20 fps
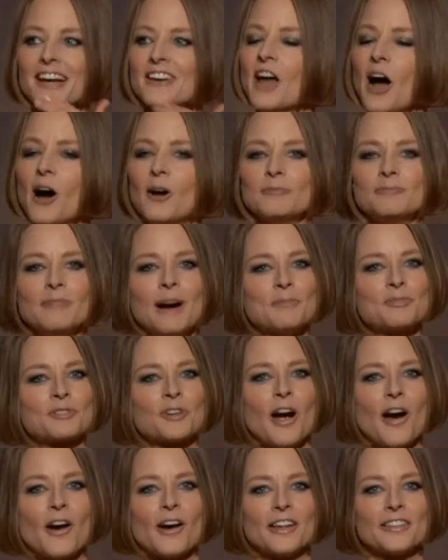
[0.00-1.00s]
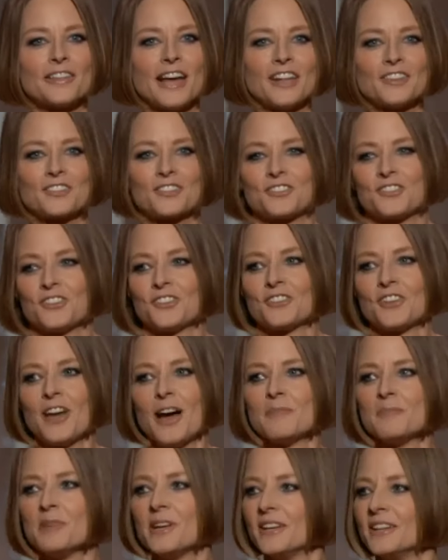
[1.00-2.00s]
No, I'm sorry, that's just
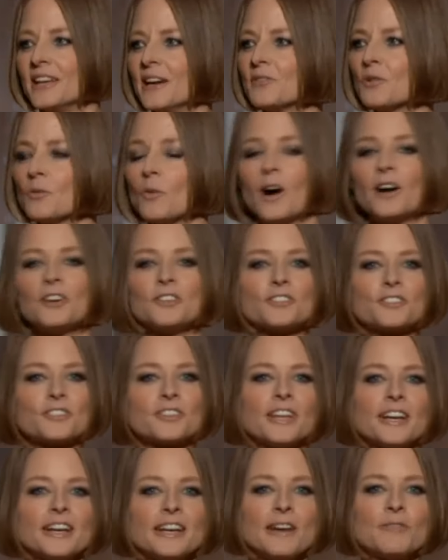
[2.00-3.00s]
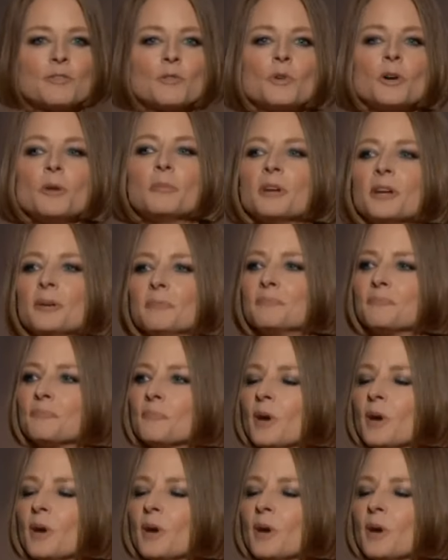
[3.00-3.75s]
not me. It never was, and it never will be.